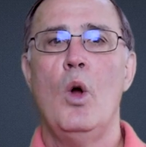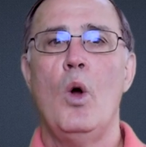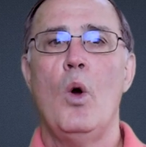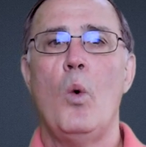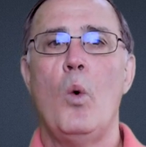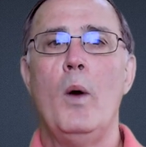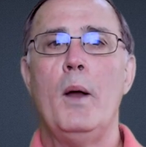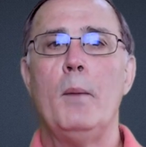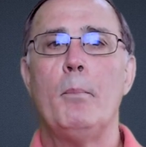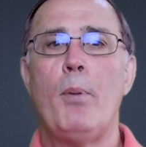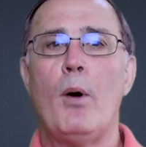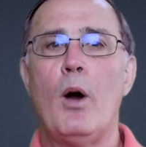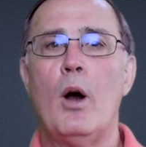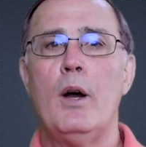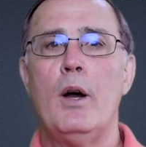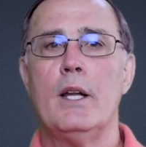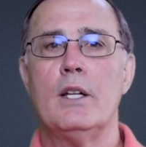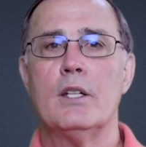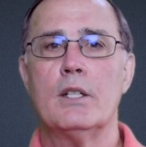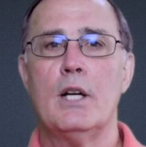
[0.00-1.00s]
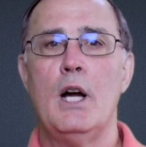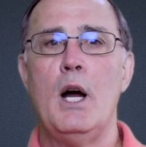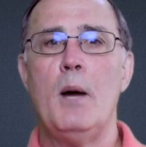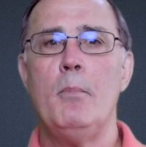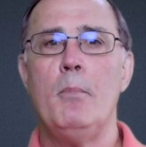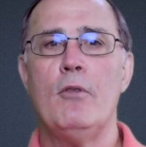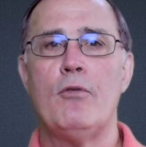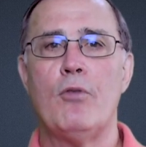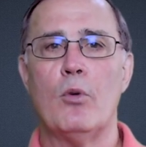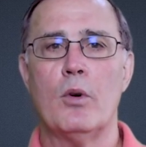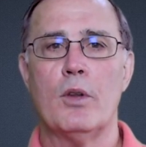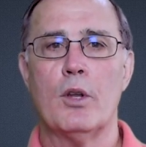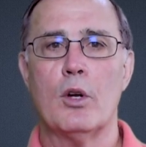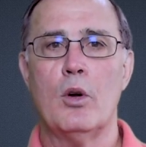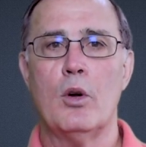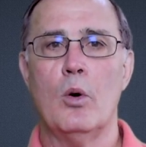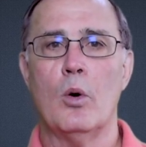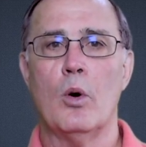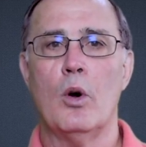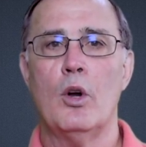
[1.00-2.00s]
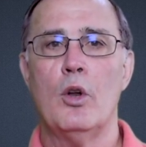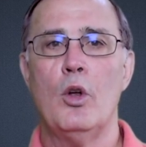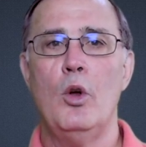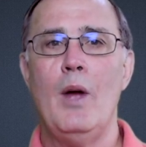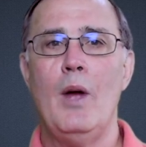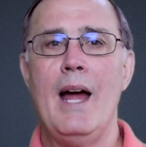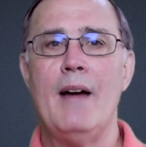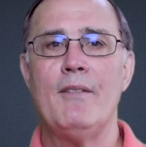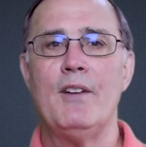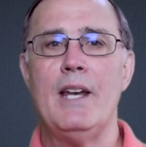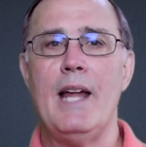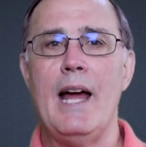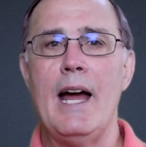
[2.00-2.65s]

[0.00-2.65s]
when parties come before the court who have an